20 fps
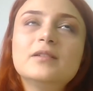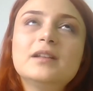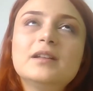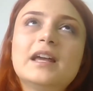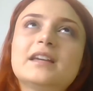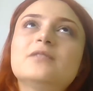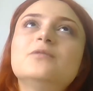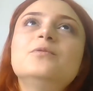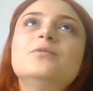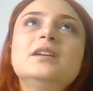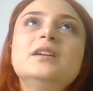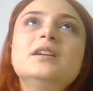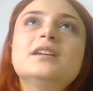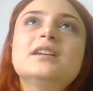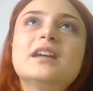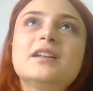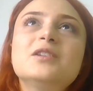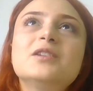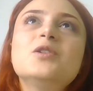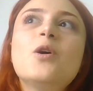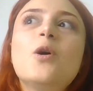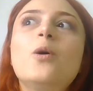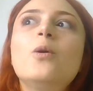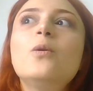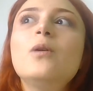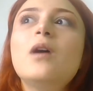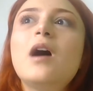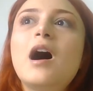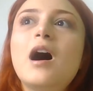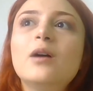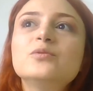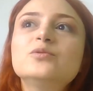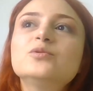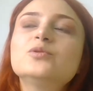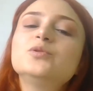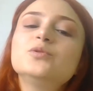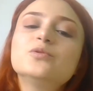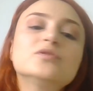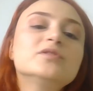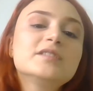like we can know how
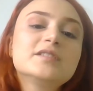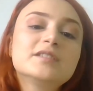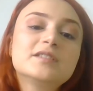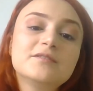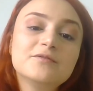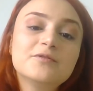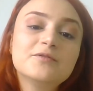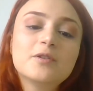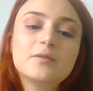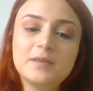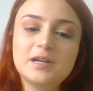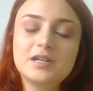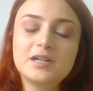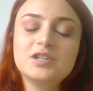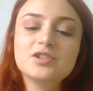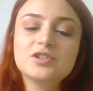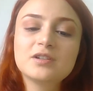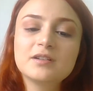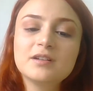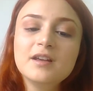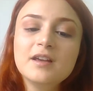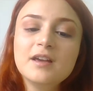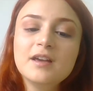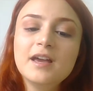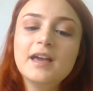to use this information,